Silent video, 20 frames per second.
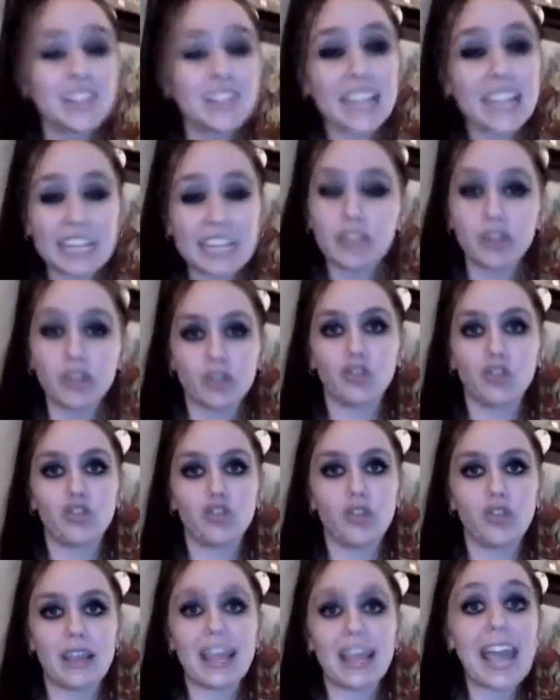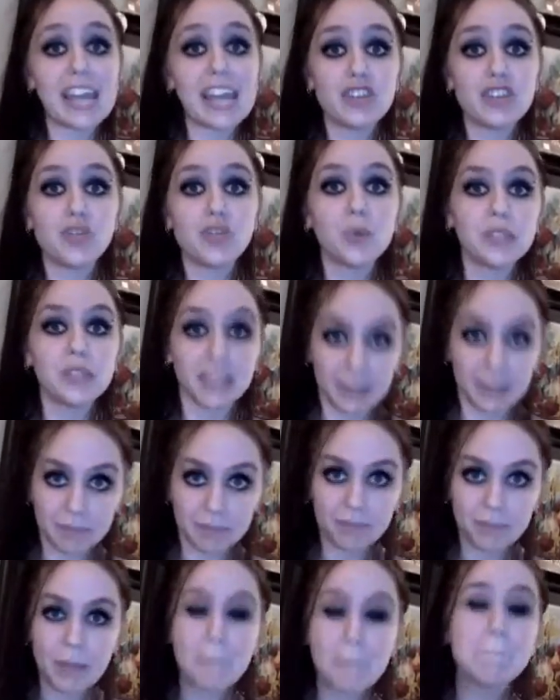industry annually.
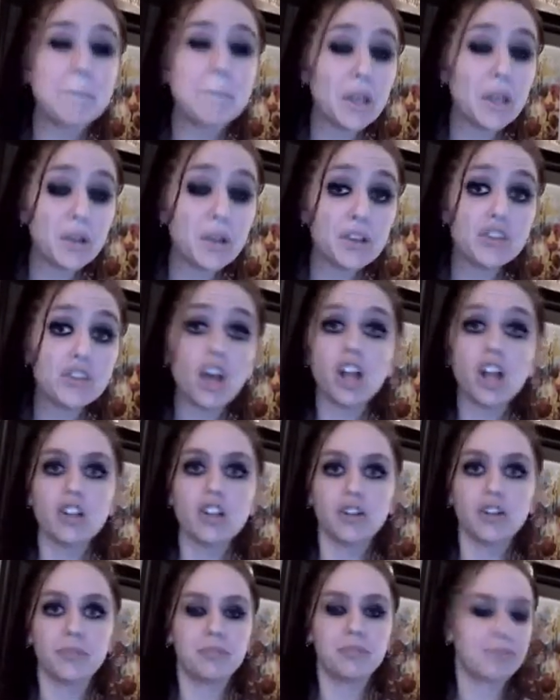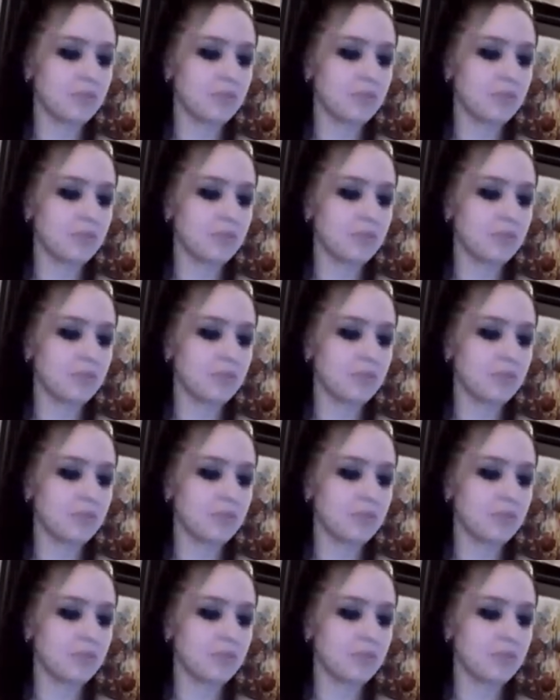$1 billion.